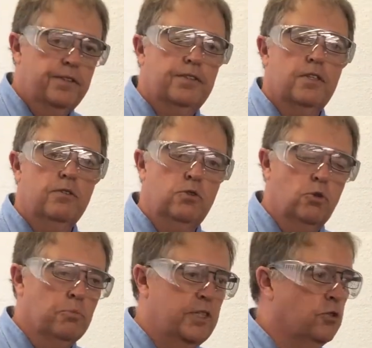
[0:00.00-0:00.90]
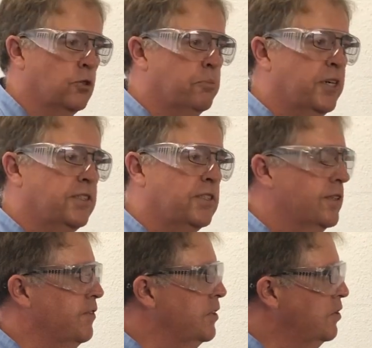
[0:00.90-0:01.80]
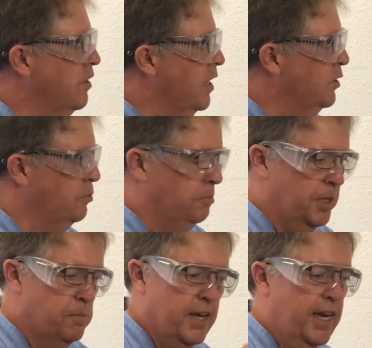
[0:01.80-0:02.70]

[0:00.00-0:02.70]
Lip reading: So normally drill presses of this size would be about